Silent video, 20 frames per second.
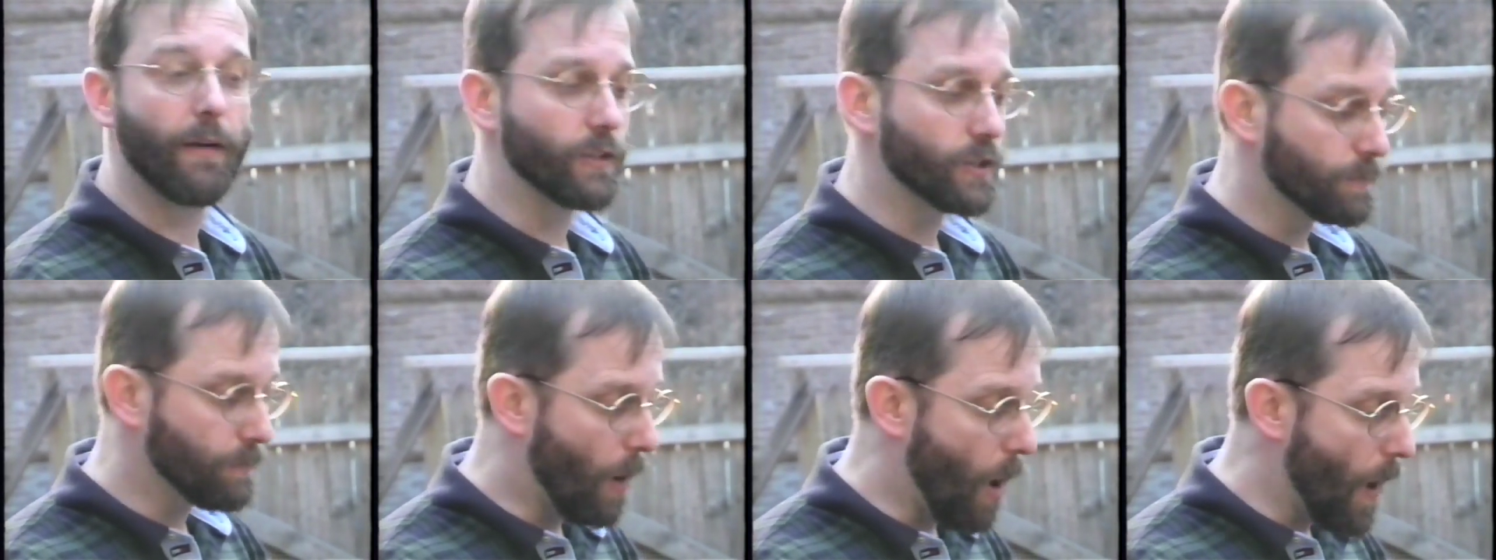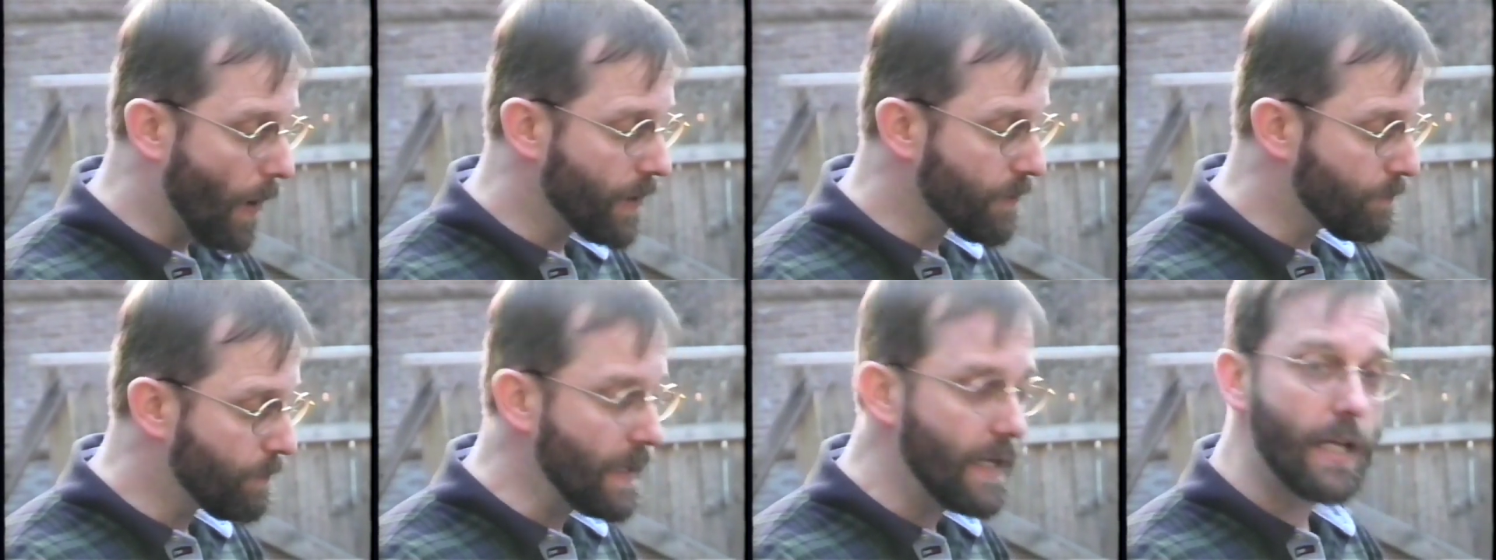It's part
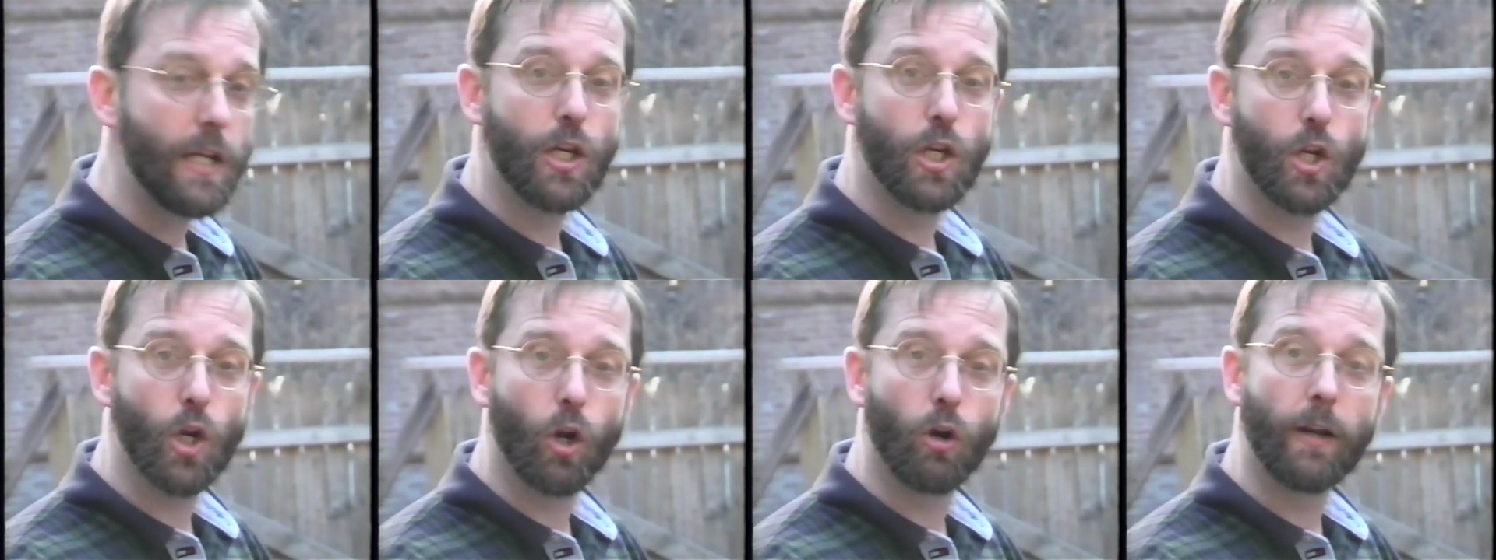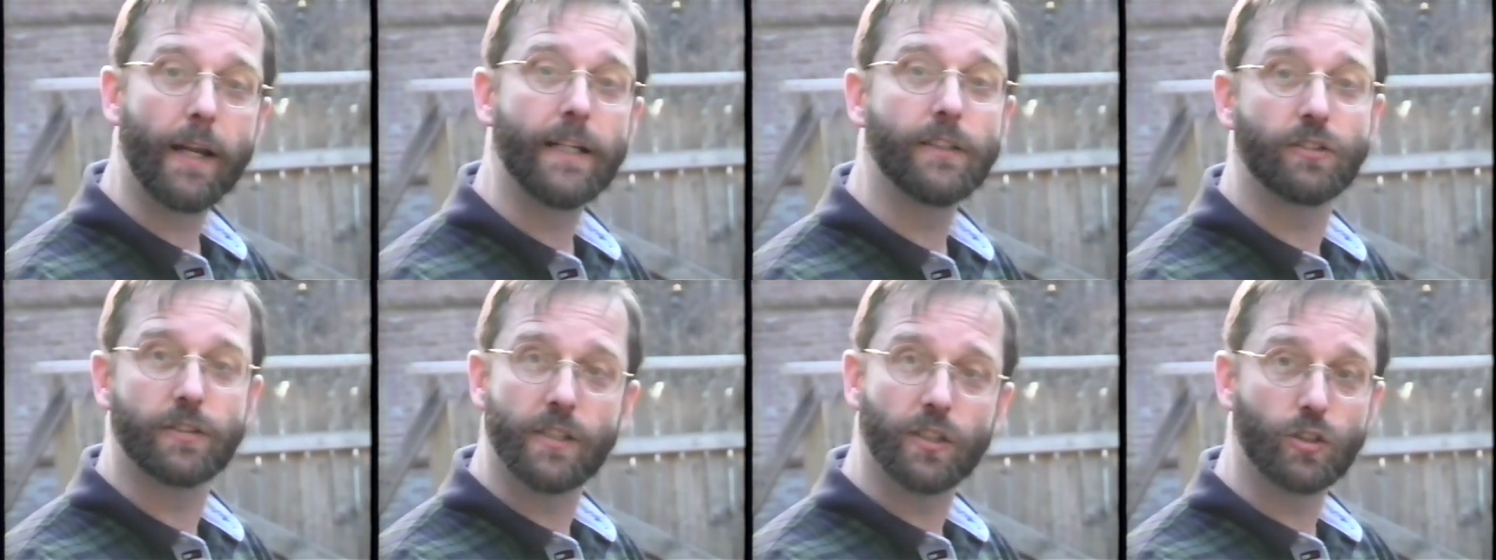of being
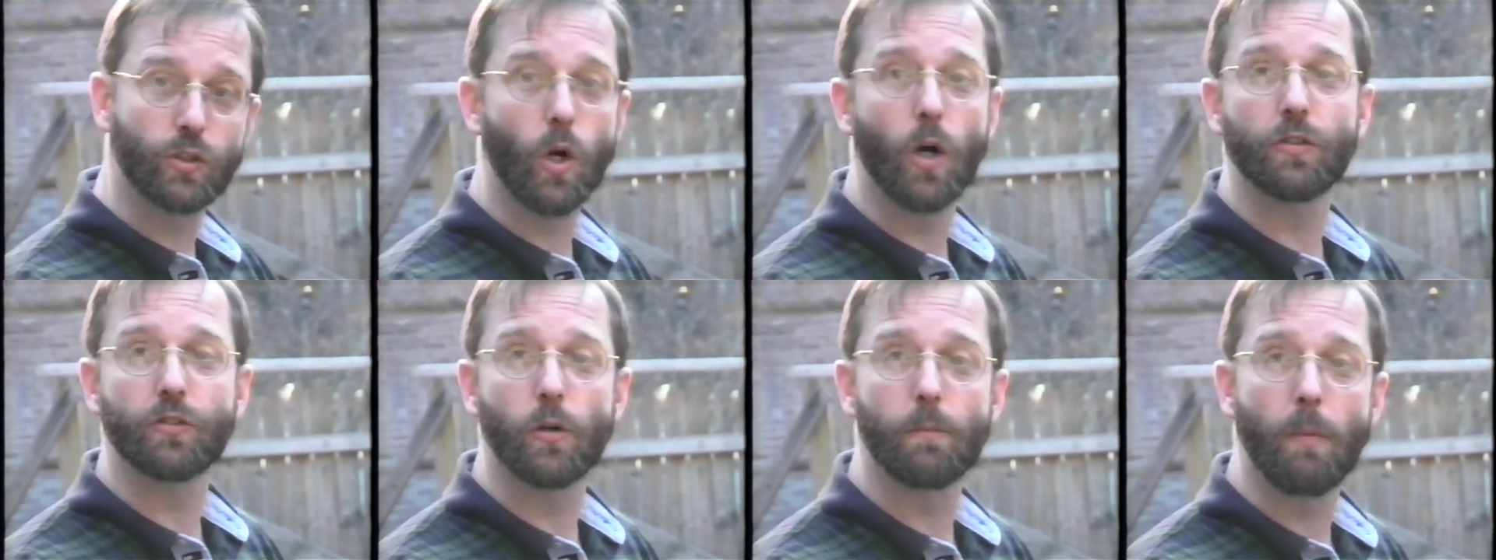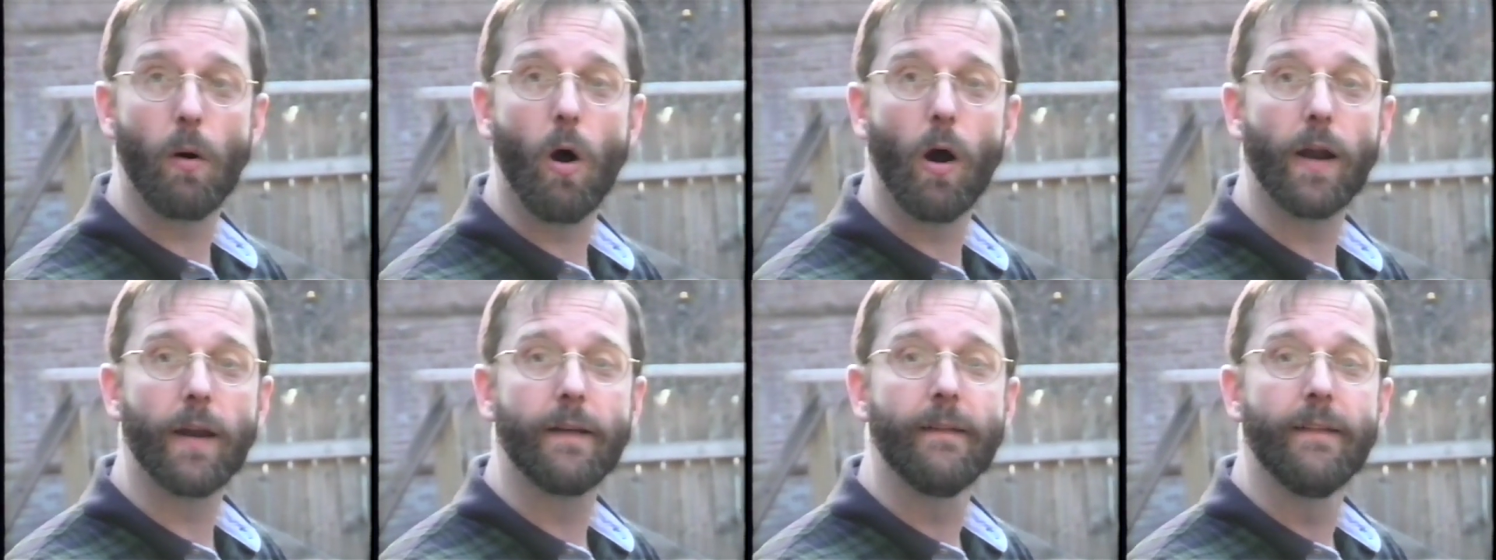curious, and it's also part